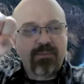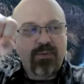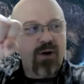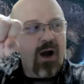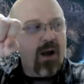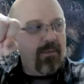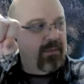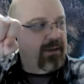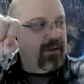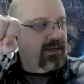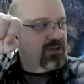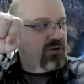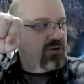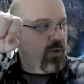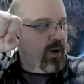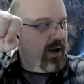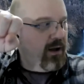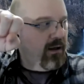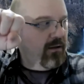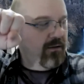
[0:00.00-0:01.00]
probably
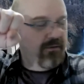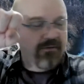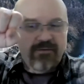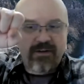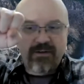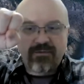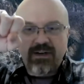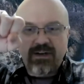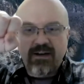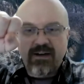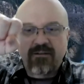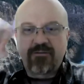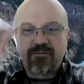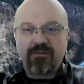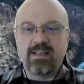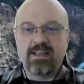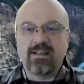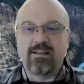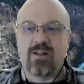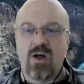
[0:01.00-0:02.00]
12, 15
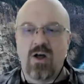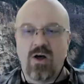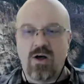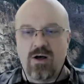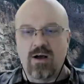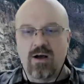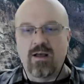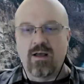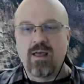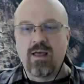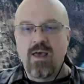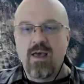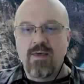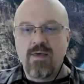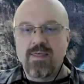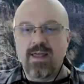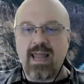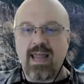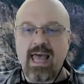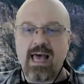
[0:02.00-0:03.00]
feet long
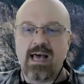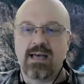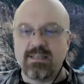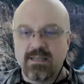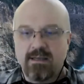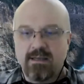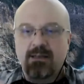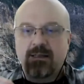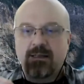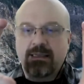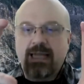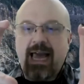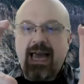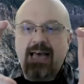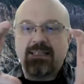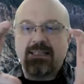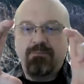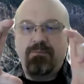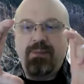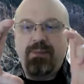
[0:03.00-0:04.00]
that has a
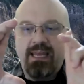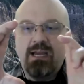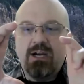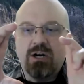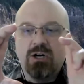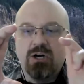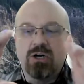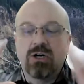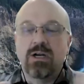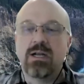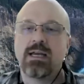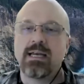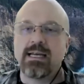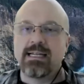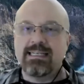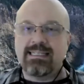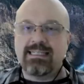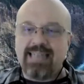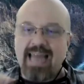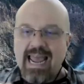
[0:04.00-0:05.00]
glass beaker
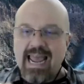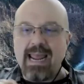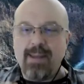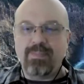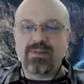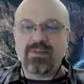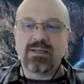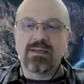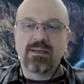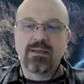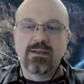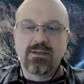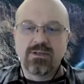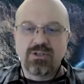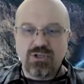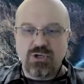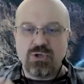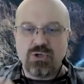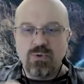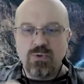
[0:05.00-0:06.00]
taped
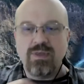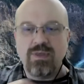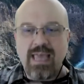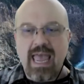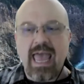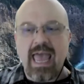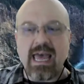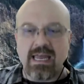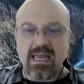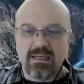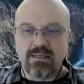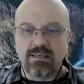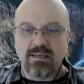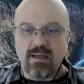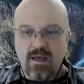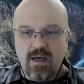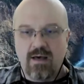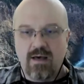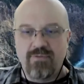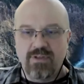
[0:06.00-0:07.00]
to the end
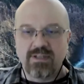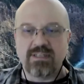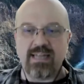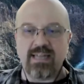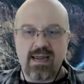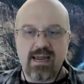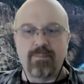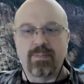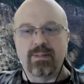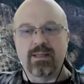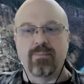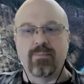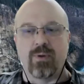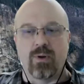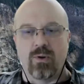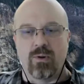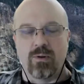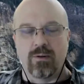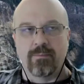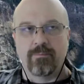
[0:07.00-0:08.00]
of the sampling
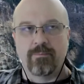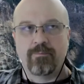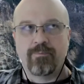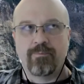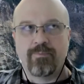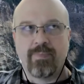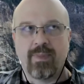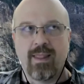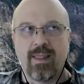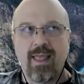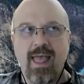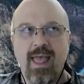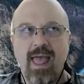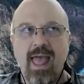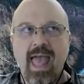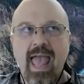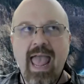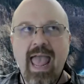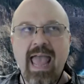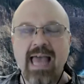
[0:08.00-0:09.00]
pole.
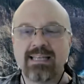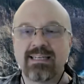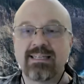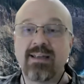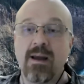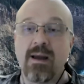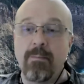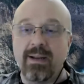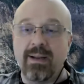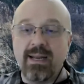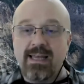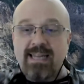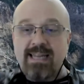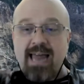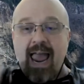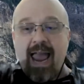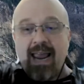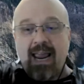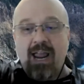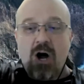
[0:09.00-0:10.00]
And somebody is
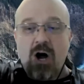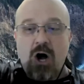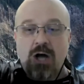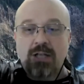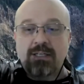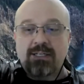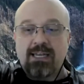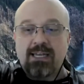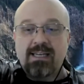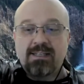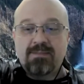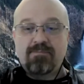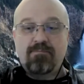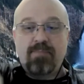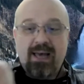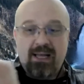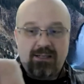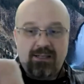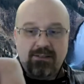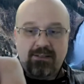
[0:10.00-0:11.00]
hanging onto his
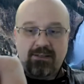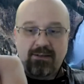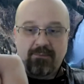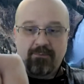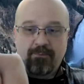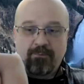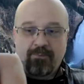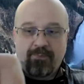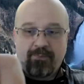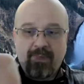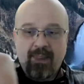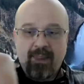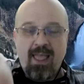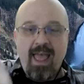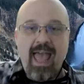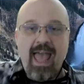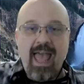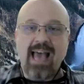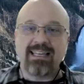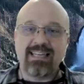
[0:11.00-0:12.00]
belt
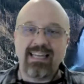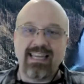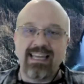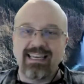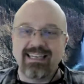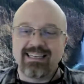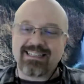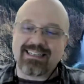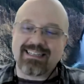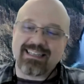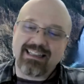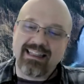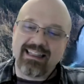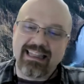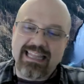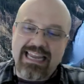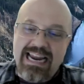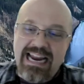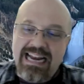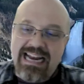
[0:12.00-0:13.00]
as he is
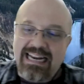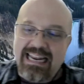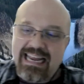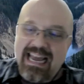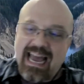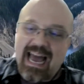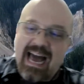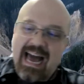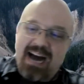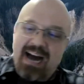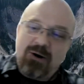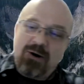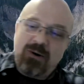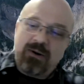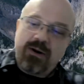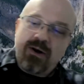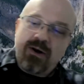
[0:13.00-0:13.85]
leaning out